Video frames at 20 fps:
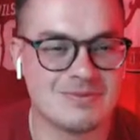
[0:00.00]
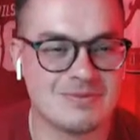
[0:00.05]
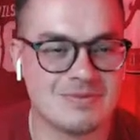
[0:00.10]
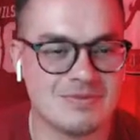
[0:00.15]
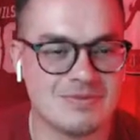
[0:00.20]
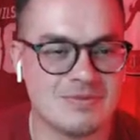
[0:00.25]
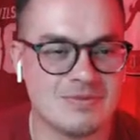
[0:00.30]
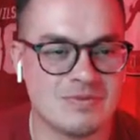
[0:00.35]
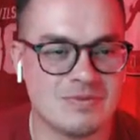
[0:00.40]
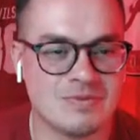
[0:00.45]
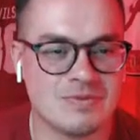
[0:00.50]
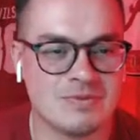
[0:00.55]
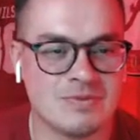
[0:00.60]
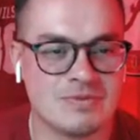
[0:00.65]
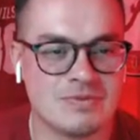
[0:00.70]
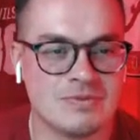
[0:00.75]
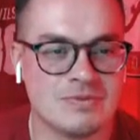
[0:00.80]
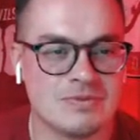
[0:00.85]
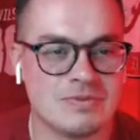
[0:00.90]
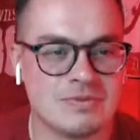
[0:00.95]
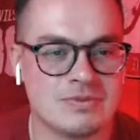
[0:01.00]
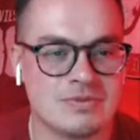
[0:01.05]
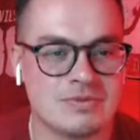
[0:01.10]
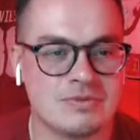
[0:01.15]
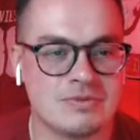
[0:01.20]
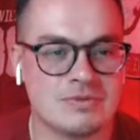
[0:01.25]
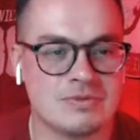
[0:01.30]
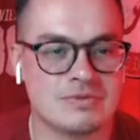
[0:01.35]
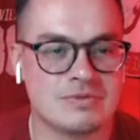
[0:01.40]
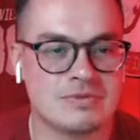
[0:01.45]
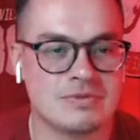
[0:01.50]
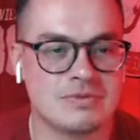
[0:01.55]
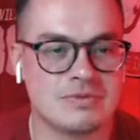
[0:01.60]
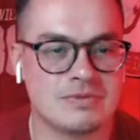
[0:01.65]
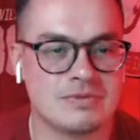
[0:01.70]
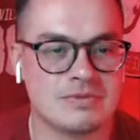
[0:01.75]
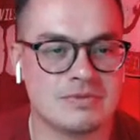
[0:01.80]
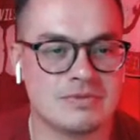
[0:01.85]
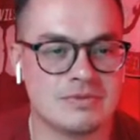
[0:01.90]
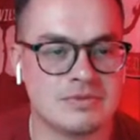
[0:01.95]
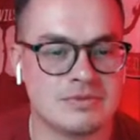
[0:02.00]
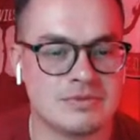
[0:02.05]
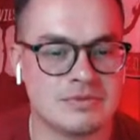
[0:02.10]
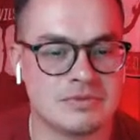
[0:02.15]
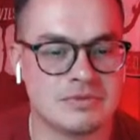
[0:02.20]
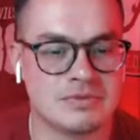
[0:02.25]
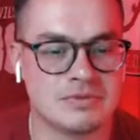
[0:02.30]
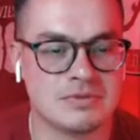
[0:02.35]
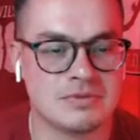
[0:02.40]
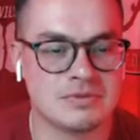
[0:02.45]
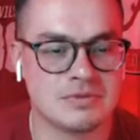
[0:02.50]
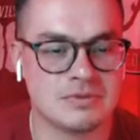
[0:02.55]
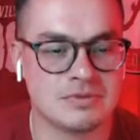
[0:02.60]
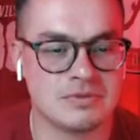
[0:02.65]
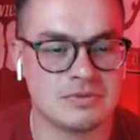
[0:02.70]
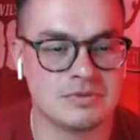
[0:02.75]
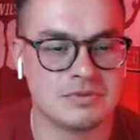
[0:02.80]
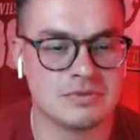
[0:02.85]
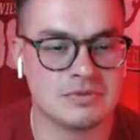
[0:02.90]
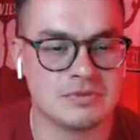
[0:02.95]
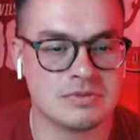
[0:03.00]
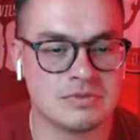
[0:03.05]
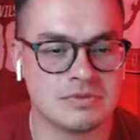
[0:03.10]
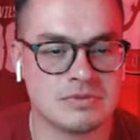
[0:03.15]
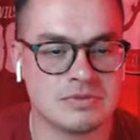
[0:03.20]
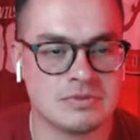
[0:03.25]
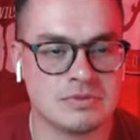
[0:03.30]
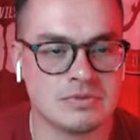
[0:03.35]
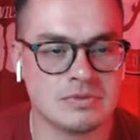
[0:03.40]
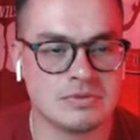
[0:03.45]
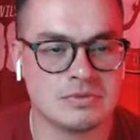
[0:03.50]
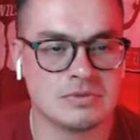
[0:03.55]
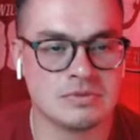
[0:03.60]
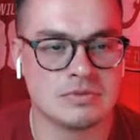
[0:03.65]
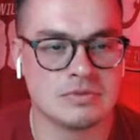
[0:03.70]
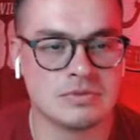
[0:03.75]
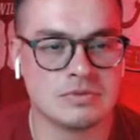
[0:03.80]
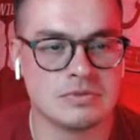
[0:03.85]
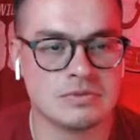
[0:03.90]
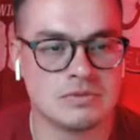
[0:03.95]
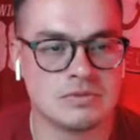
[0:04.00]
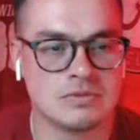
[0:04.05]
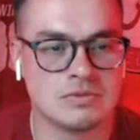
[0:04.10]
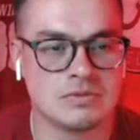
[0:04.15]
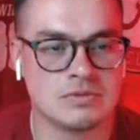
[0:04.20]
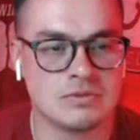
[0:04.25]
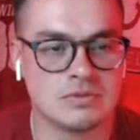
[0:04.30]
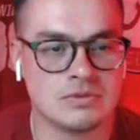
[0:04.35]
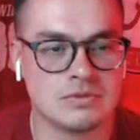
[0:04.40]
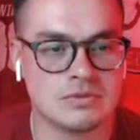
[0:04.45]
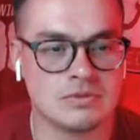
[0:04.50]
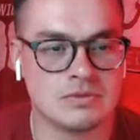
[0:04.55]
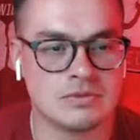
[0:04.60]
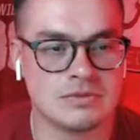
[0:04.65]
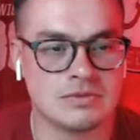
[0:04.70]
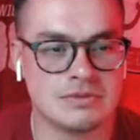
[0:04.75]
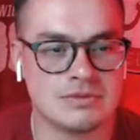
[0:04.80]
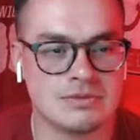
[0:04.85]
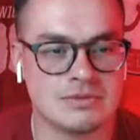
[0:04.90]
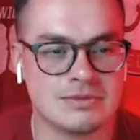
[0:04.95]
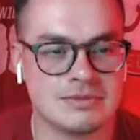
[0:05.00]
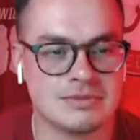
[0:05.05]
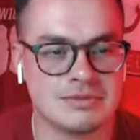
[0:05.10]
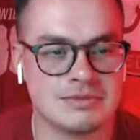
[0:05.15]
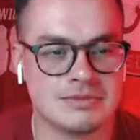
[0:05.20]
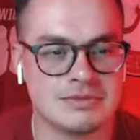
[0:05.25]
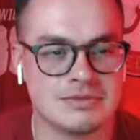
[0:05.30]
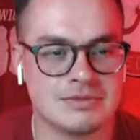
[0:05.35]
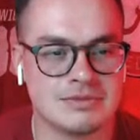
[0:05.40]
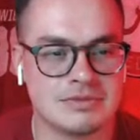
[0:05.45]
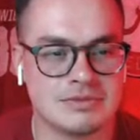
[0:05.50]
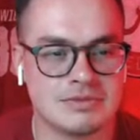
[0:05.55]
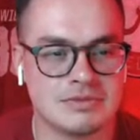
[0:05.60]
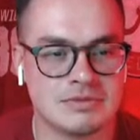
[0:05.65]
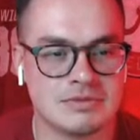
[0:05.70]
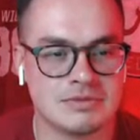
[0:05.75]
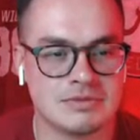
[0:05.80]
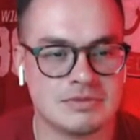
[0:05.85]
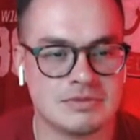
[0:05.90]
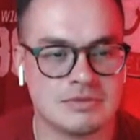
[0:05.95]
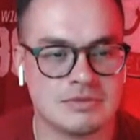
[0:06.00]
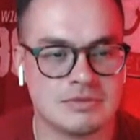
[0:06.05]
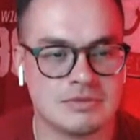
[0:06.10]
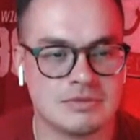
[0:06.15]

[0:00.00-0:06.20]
(not speaking)